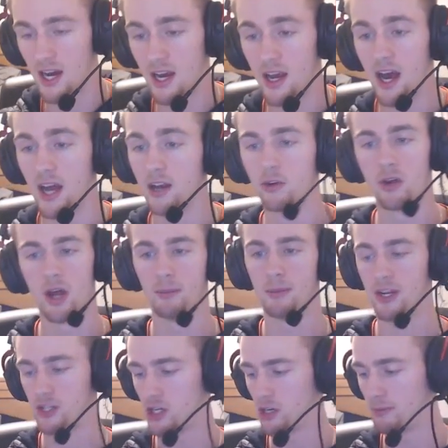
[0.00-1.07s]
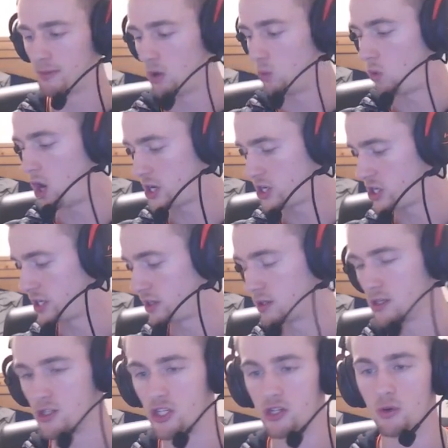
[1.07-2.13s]
I'm not sure about washing the
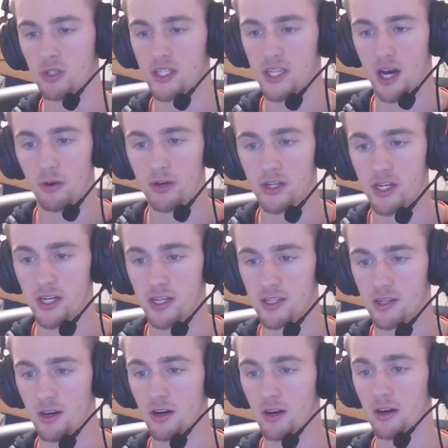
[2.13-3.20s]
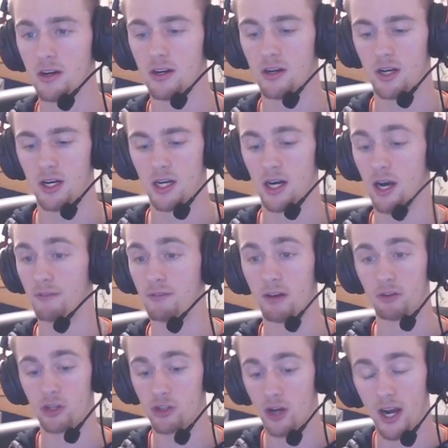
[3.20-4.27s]
Zowie G-SR. I've never
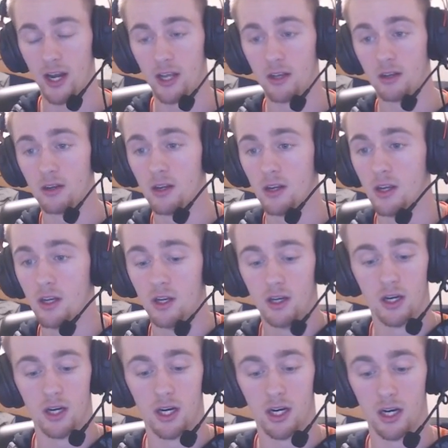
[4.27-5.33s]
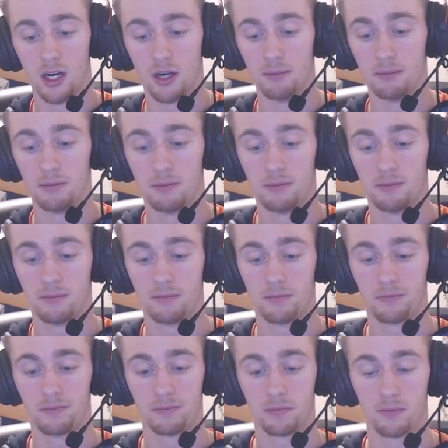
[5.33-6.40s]
tried it. I
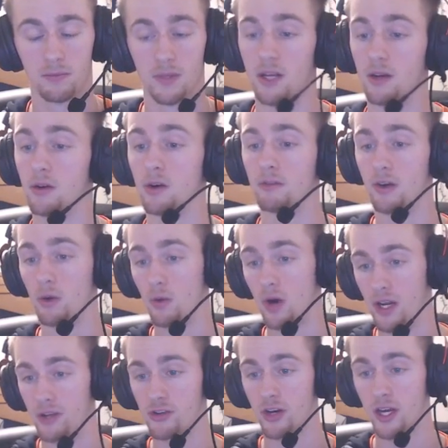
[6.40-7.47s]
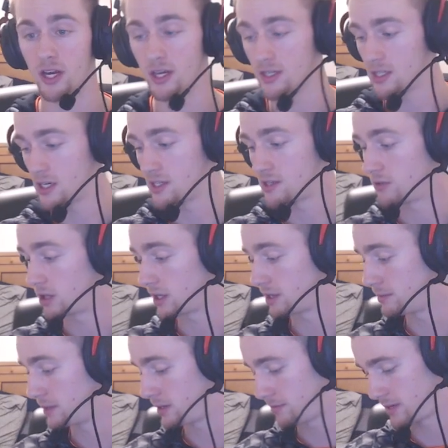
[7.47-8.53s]
don't know if I want to try it because I just feel like it
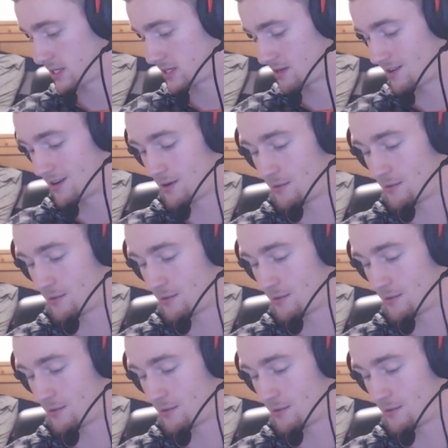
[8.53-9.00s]
might mess it up.